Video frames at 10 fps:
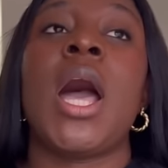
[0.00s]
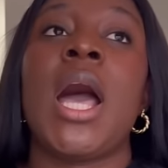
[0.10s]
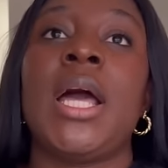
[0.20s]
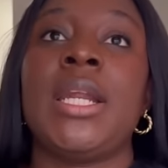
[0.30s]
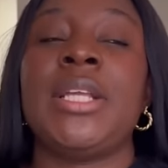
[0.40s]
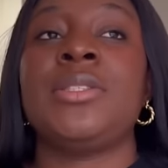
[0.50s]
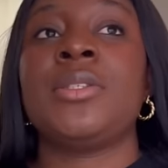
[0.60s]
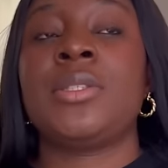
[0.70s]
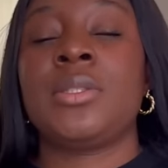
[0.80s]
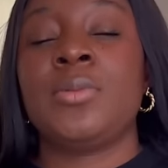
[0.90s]
And I
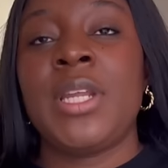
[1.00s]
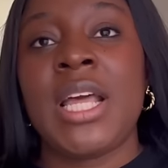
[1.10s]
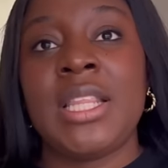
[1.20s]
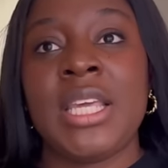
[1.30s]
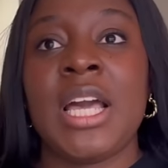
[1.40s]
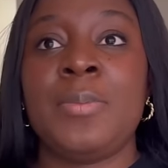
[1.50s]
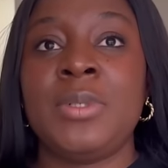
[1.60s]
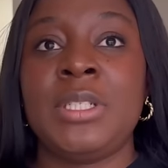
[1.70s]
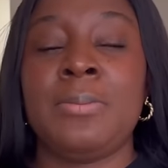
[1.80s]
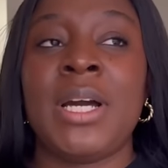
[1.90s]
just, when that thing
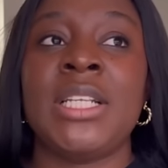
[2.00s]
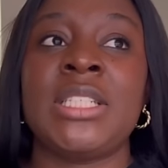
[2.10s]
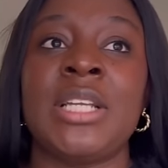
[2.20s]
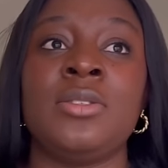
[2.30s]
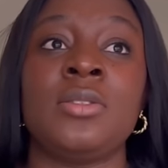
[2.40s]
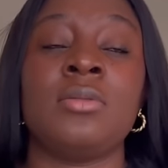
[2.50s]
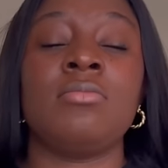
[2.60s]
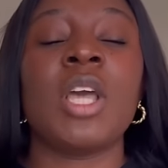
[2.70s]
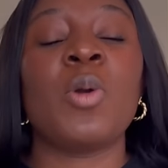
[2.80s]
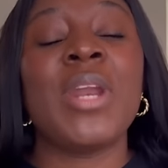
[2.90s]
happened in March, I just,
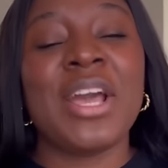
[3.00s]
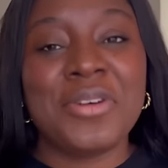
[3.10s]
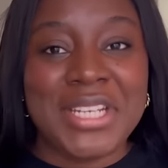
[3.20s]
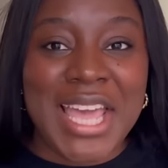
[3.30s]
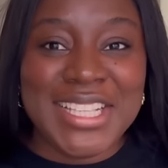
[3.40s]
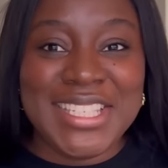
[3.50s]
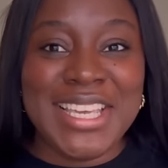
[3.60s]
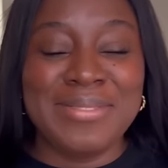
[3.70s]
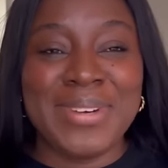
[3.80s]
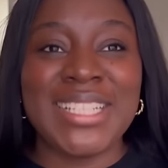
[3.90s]
like when I got the
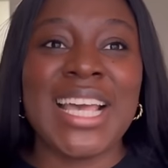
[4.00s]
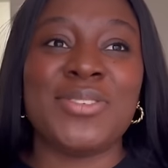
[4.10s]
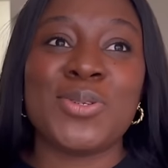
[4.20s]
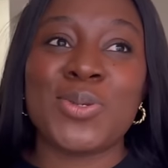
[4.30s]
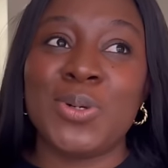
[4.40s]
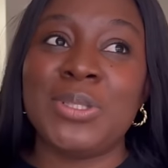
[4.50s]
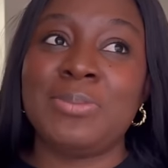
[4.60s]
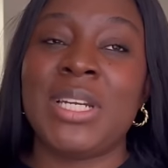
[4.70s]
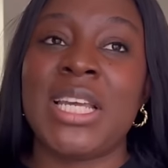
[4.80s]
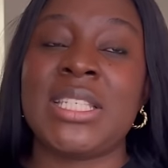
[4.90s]
ITA in March, I just called
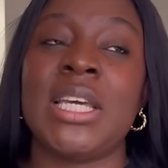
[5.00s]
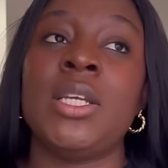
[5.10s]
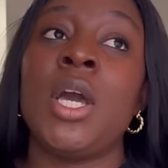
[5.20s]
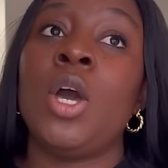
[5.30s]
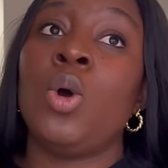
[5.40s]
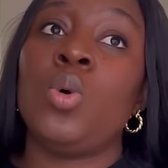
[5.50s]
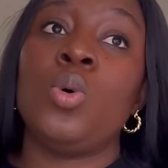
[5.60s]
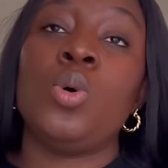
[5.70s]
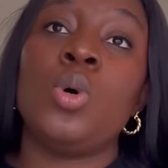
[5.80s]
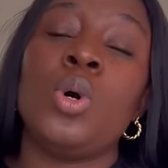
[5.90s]
him and I said,
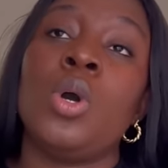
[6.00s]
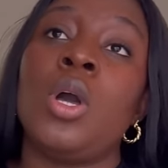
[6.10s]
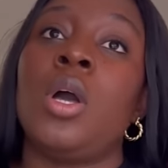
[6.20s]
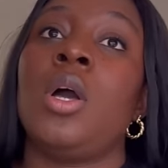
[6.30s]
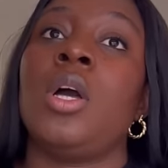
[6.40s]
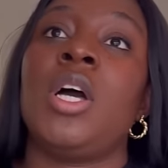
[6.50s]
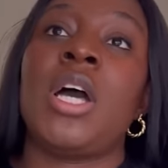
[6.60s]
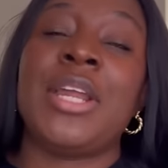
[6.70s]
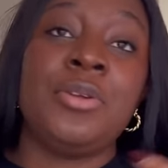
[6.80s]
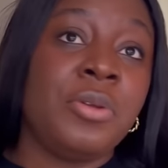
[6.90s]
Oh, uh,
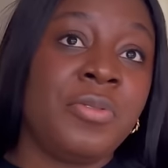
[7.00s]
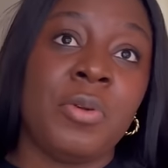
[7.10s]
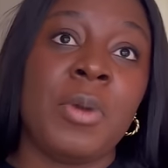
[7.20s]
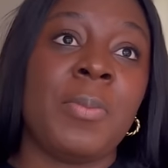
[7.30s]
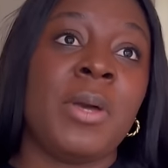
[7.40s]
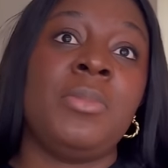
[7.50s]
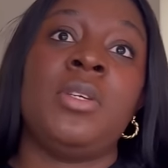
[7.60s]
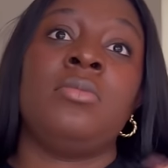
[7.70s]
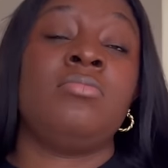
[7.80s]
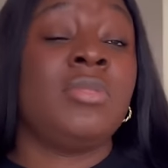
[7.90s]
I don't know if you remember
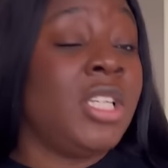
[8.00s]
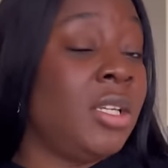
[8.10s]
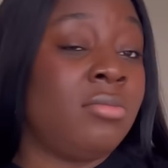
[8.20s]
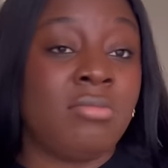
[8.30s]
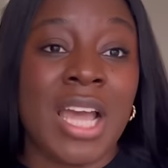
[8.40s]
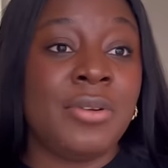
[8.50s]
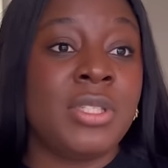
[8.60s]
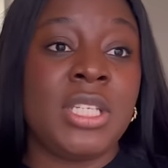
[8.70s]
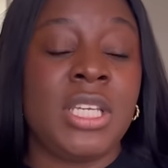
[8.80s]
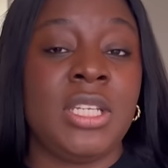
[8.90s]
me. He, I
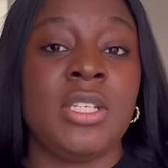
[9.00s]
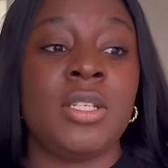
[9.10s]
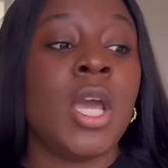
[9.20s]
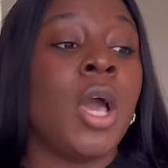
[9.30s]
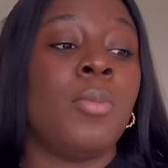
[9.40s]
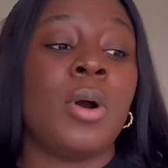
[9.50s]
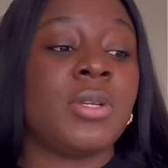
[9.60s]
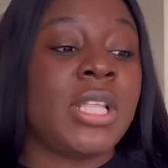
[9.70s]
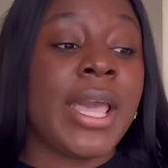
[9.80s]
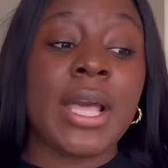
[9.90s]
don't think he did. But I
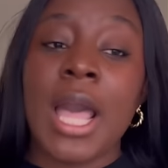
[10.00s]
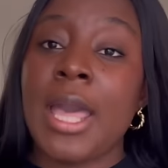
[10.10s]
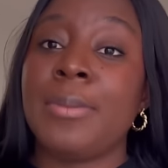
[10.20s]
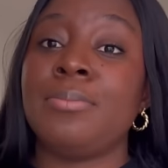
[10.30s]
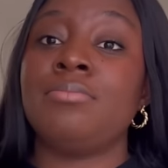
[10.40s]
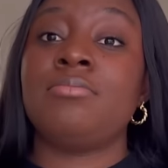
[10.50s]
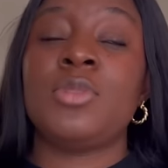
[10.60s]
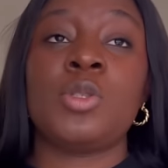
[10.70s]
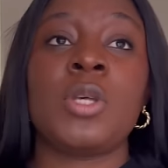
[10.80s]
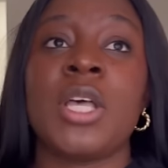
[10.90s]
was like, I'm
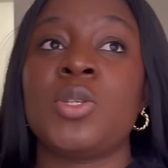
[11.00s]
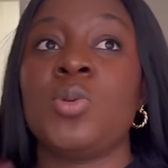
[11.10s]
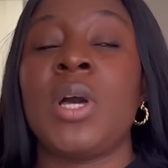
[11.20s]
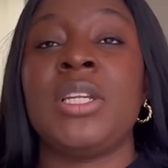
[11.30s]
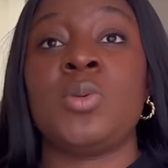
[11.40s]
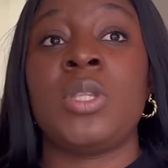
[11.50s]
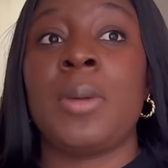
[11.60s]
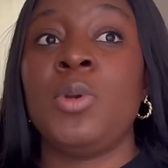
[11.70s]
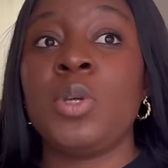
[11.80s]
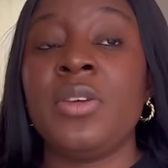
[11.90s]
so so and so, and this is what
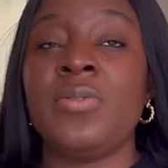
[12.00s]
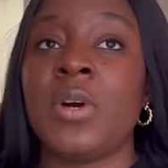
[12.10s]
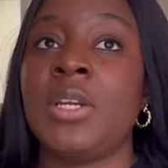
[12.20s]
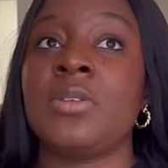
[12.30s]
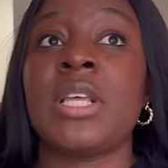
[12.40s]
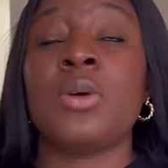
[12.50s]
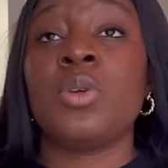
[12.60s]
I'm looking for. And he was like,